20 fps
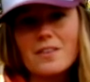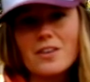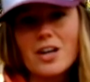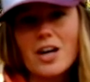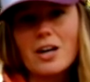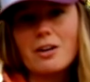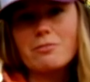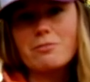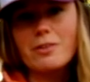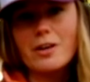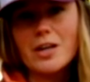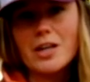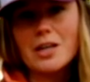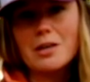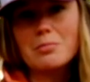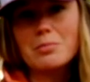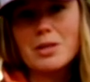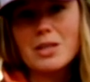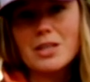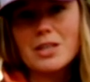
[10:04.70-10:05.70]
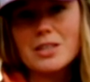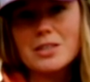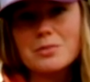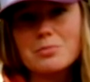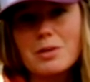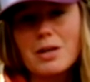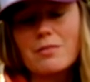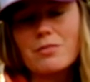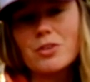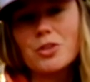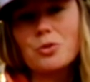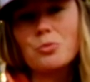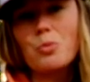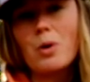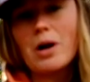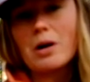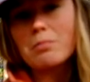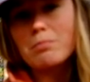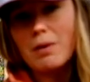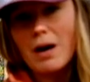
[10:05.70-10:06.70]
they're kind of funny because whenever you
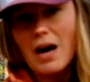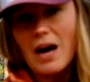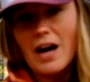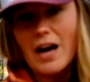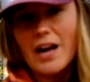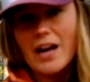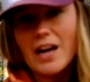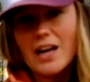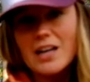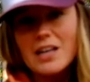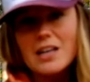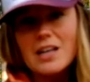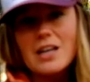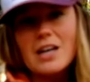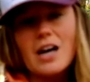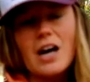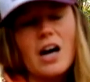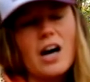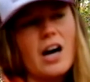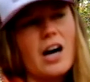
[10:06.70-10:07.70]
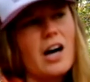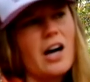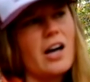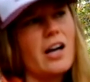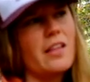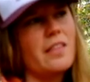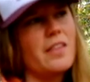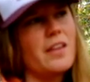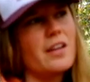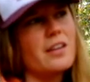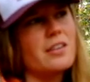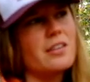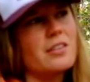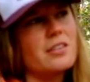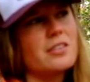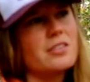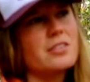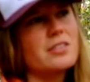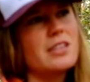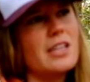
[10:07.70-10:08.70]
walk by, uh,
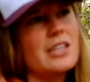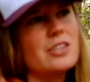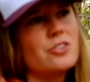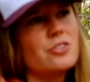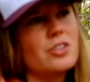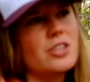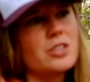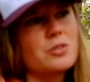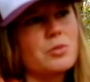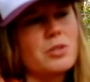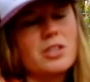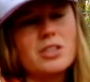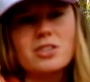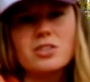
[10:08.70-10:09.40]
they'll they do this really